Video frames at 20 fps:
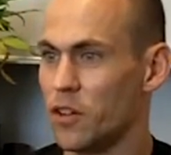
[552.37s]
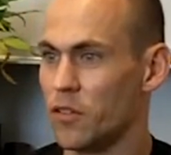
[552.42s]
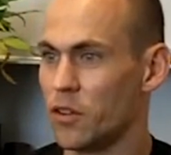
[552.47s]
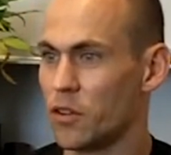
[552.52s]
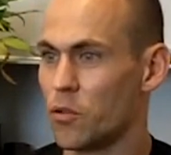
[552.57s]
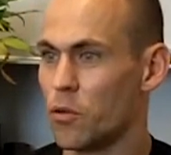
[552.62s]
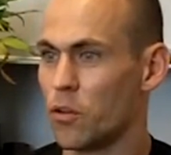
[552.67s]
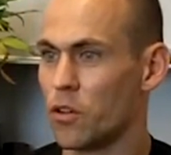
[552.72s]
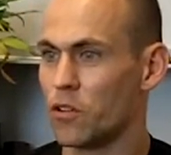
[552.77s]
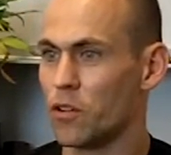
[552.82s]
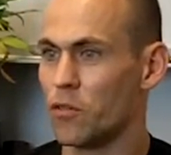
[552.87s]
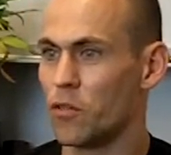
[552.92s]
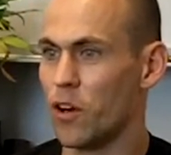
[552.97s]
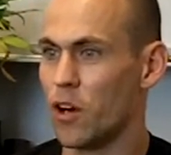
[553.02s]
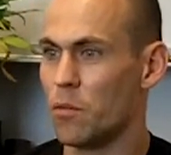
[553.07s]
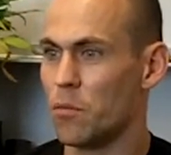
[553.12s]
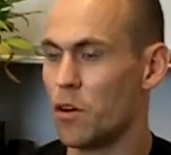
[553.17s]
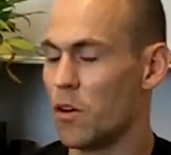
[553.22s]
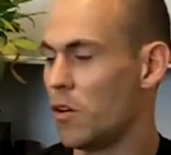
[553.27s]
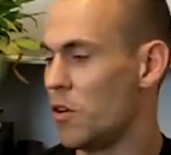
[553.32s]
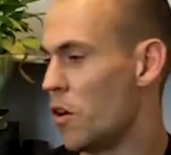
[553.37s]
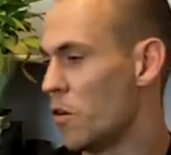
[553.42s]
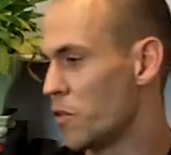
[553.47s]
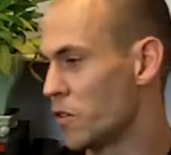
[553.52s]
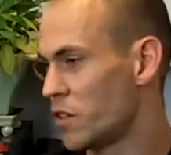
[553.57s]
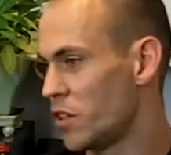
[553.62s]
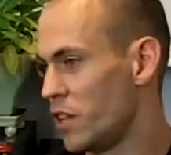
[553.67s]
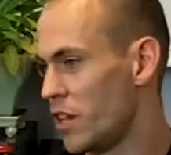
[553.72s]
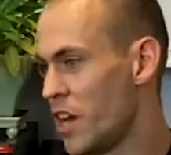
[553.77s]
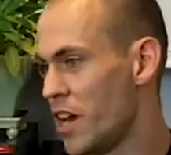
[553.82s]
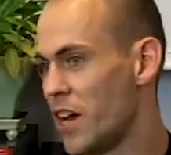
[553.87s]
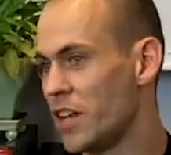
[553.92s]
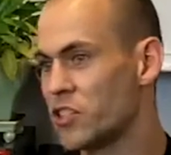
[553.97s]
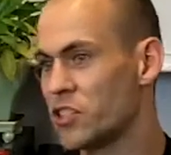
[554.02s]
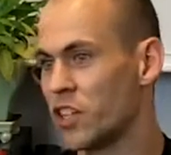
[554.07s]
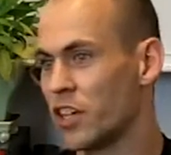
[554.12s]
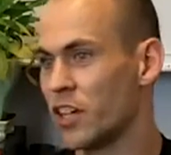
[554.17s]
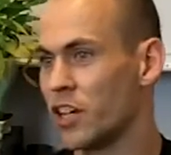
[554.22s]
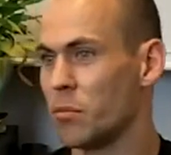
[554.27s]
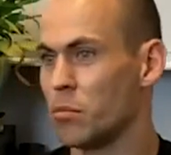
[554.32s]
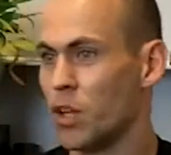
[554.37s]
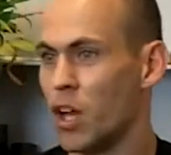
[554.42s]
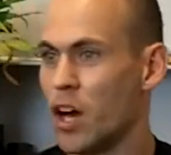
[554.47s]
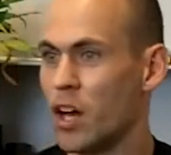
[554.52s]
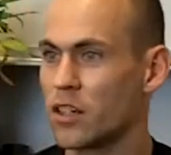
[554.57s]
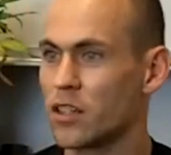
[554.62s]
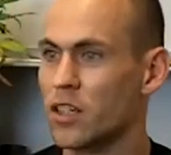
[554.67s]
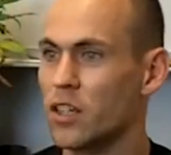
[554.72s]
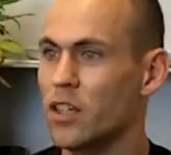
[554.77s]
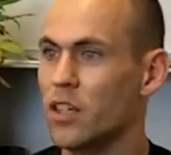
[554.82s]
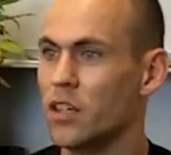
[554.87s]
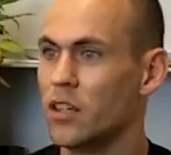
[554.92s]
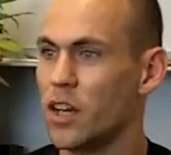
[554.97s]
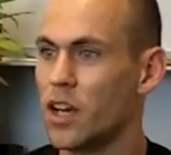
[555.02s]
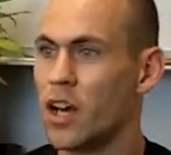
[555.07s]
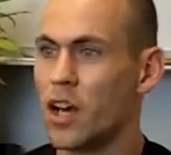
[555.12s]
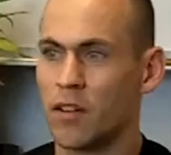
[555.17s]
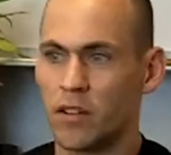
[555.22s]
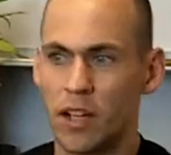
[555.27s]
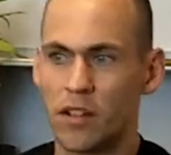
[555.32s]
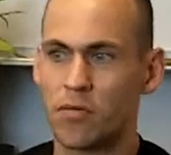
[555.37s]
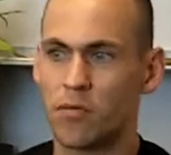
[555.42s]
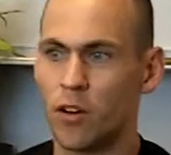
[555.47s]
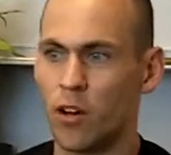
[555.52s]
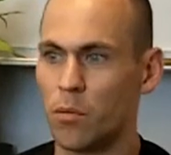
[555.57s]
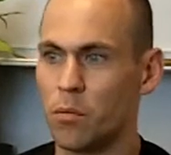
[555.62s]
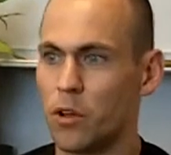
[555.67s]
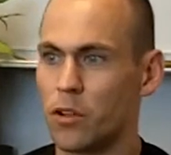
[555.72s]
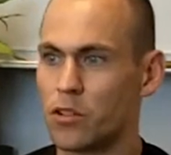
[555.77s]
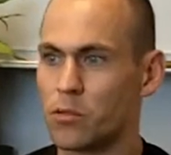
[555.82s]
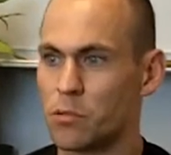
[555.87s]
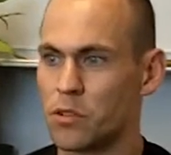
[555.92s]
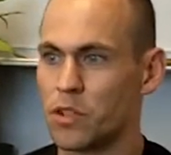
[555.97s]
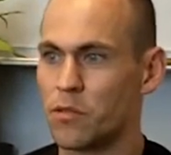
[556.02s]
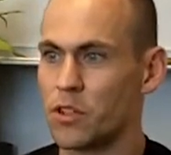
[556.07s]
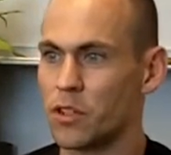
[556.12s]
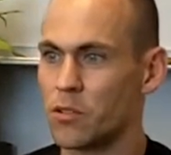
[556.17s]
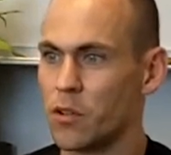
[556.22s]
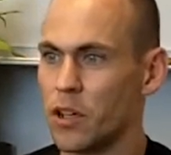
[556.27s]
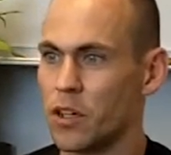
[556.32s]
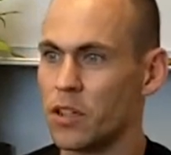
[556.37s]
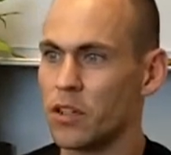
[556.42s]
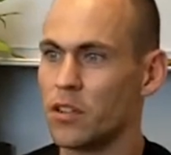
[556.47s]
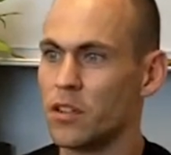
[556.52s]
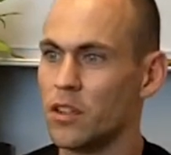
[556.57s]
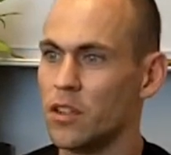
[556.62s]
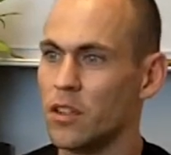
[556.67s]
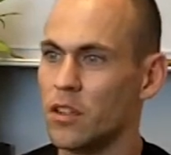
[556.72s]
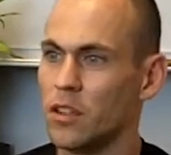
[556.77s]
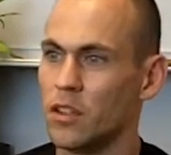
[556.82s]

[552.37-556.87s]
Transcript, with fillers: of the court on a volleyball over to the edge to get a block. Yeah, that's volleyball specific training.